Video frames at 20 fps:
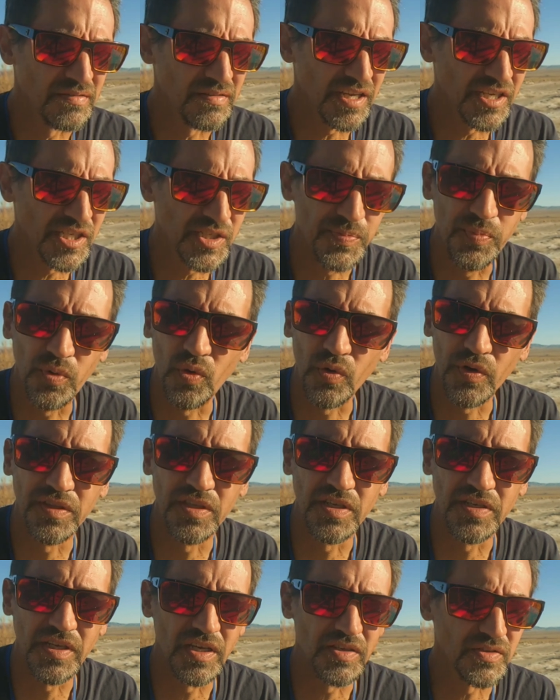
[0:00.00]

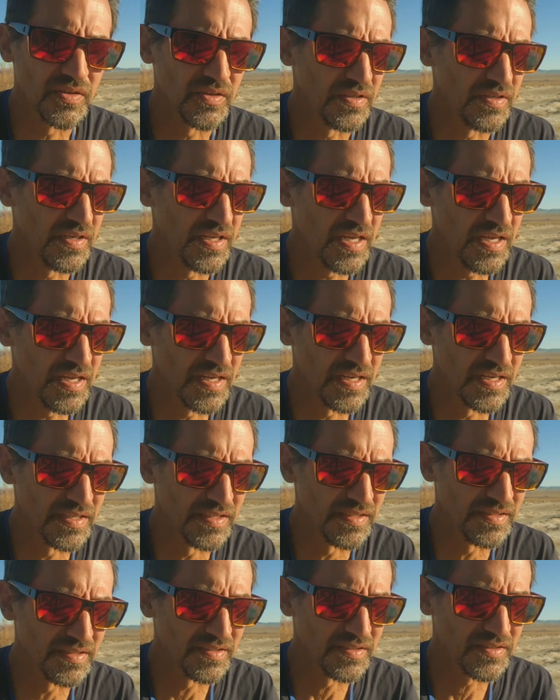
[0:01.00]
exploring the desert,
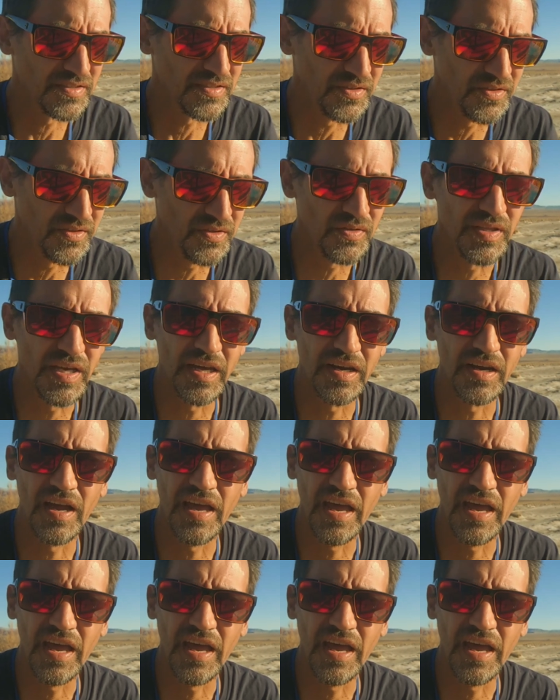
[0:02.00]
and to do that,